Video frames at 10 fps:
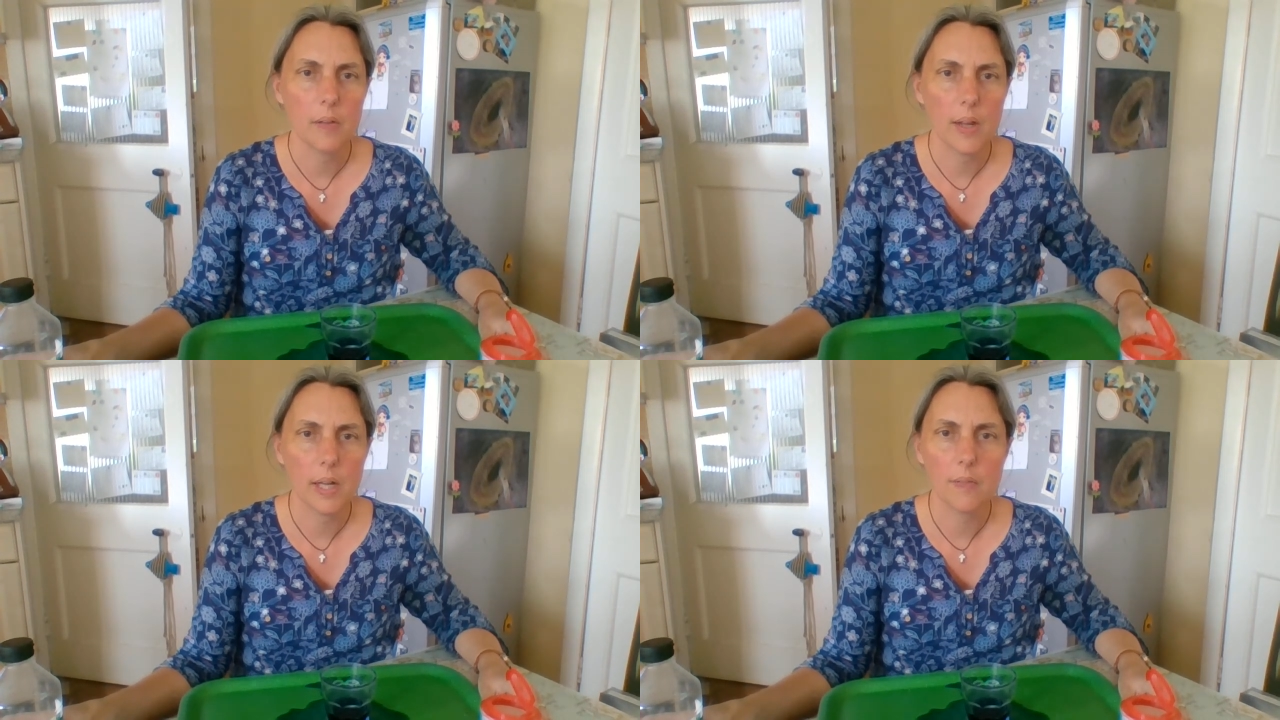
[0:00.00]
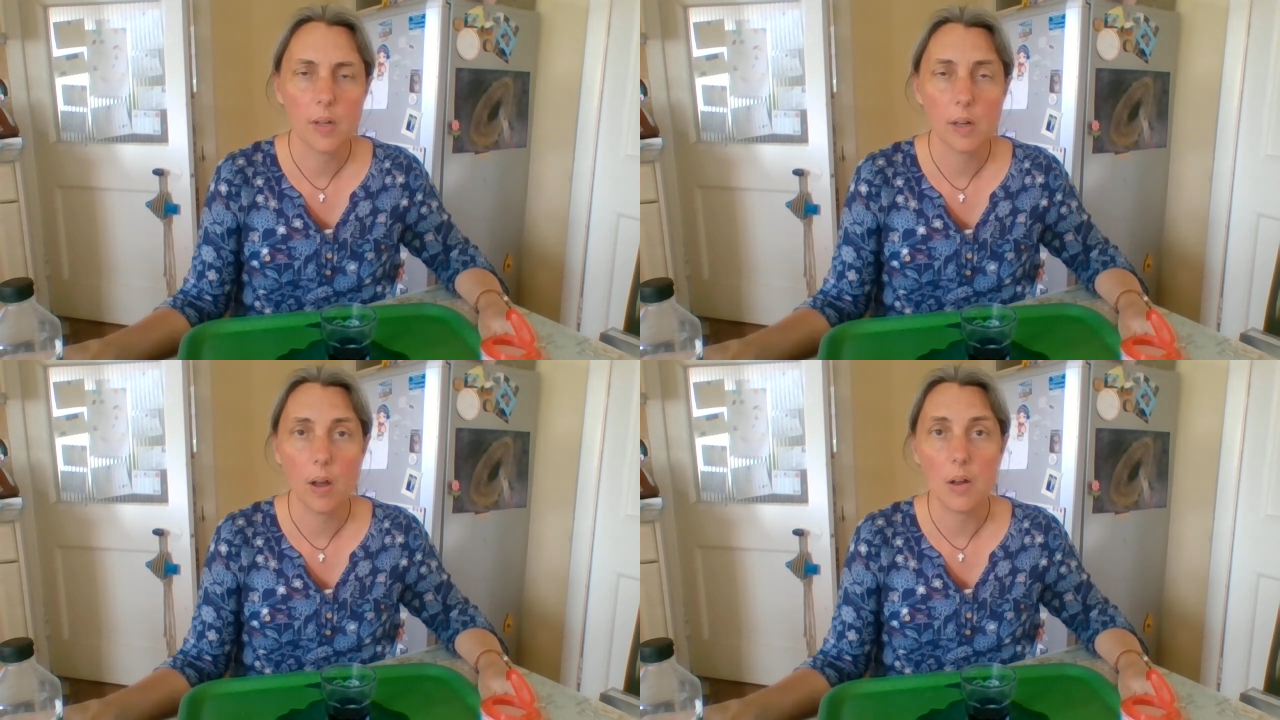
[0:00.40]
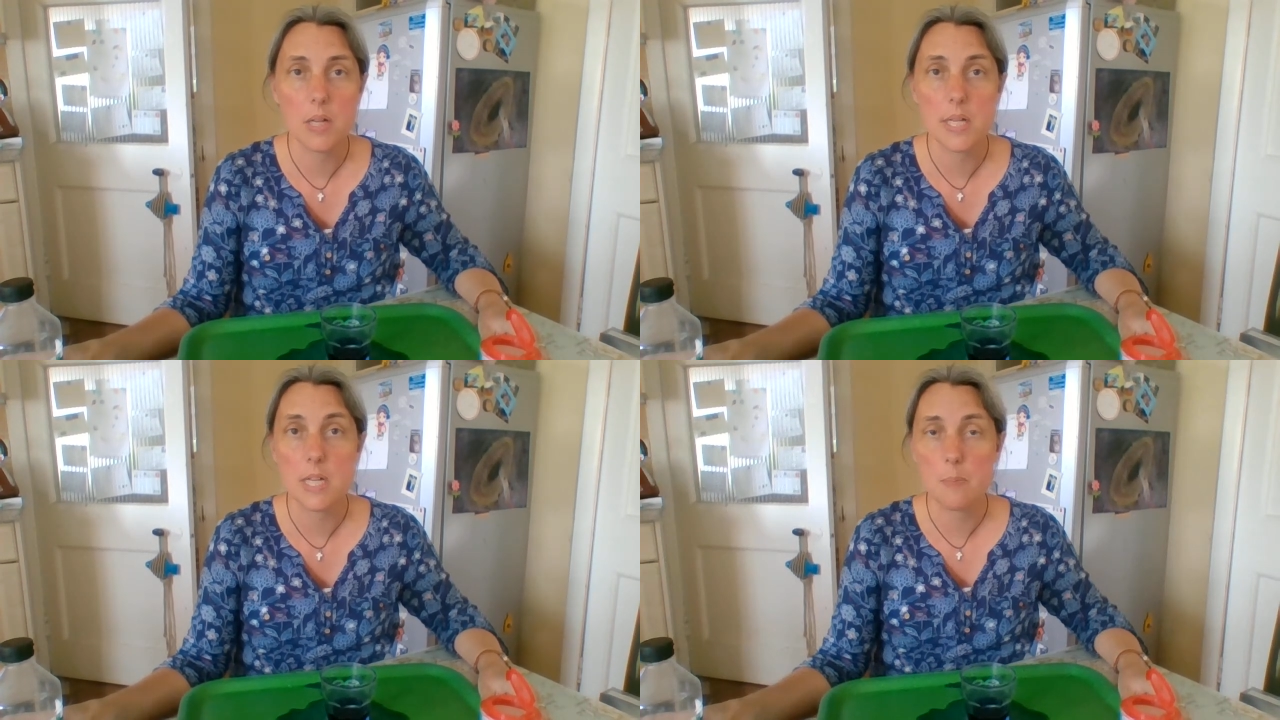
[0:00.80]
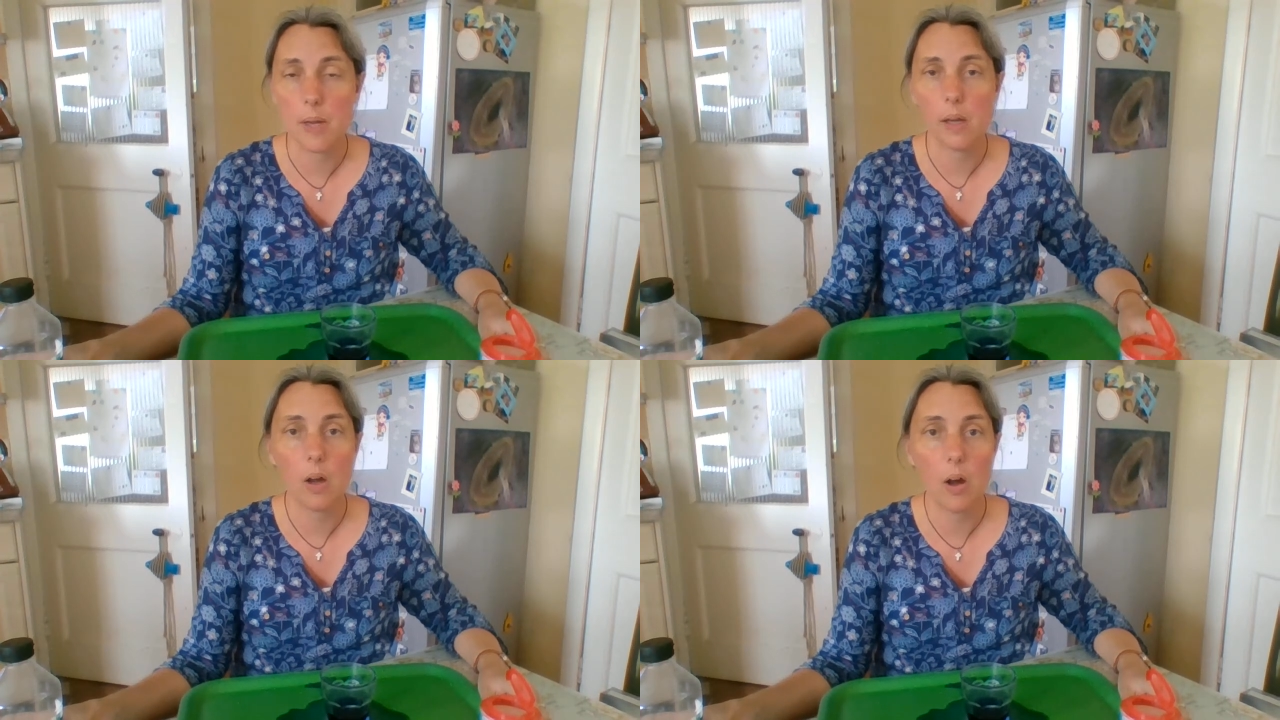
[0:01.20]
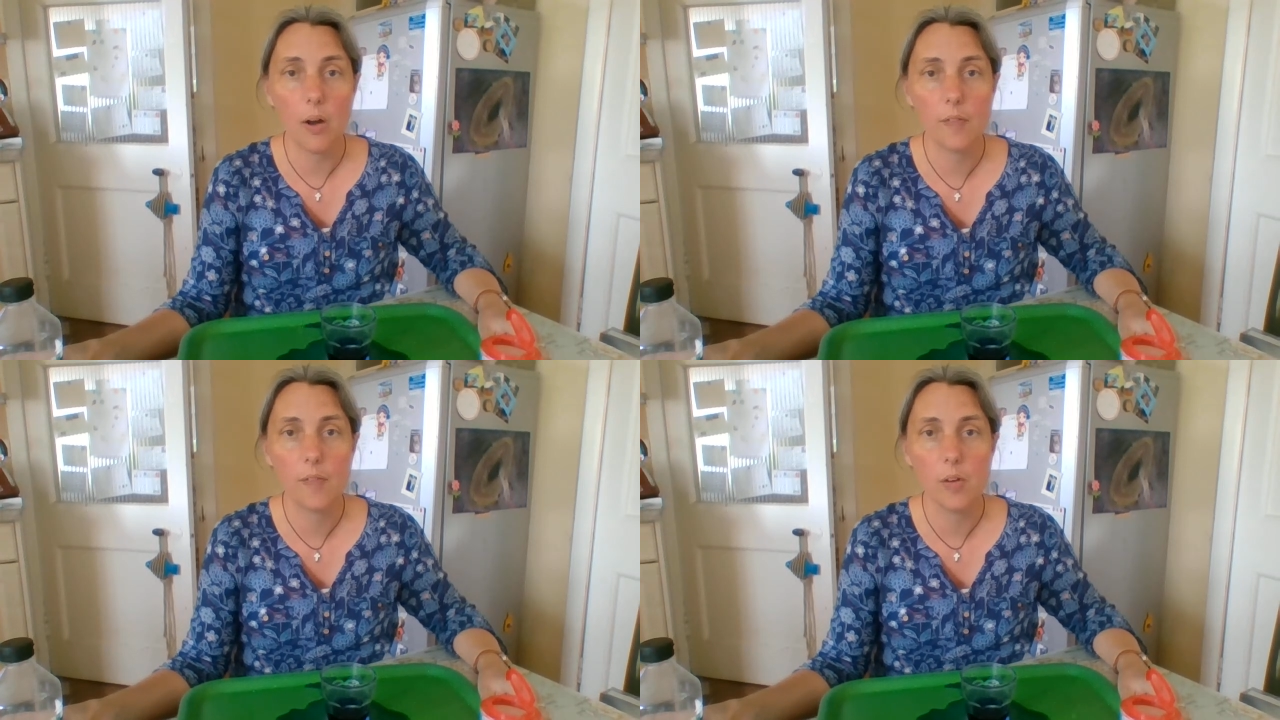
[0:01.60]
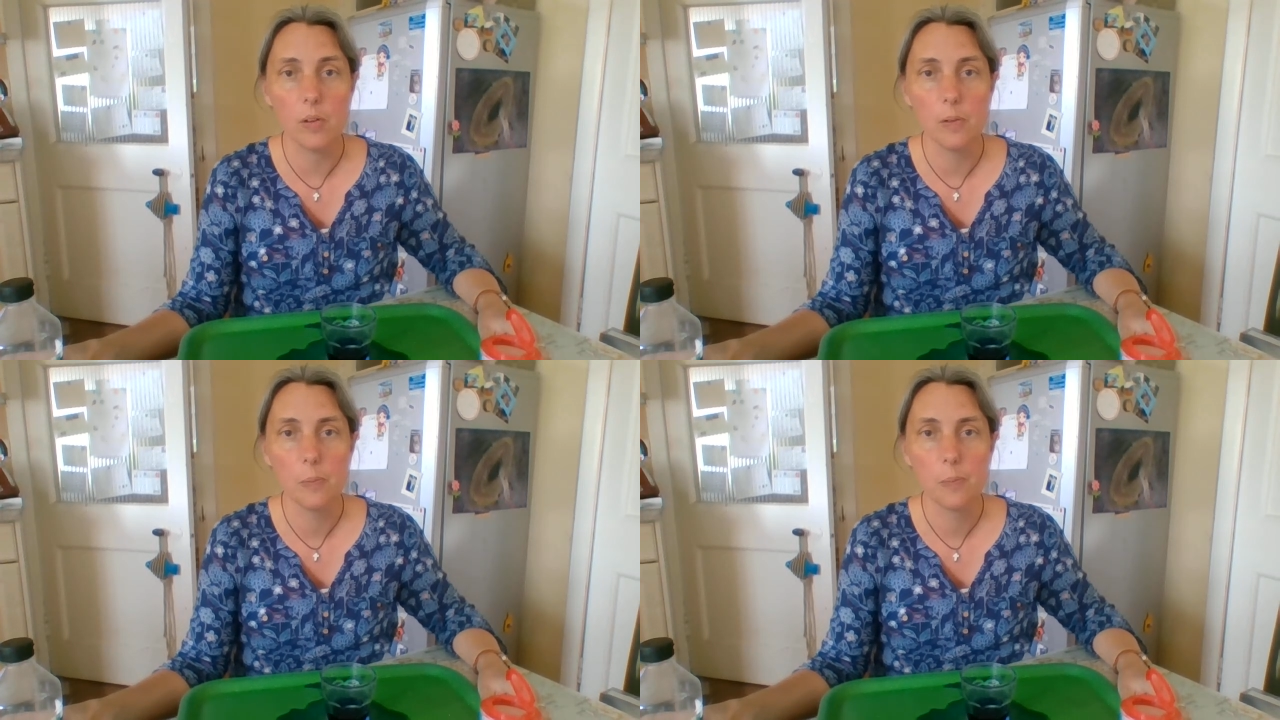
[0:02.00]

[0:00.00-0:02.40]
think of the glass as being half full.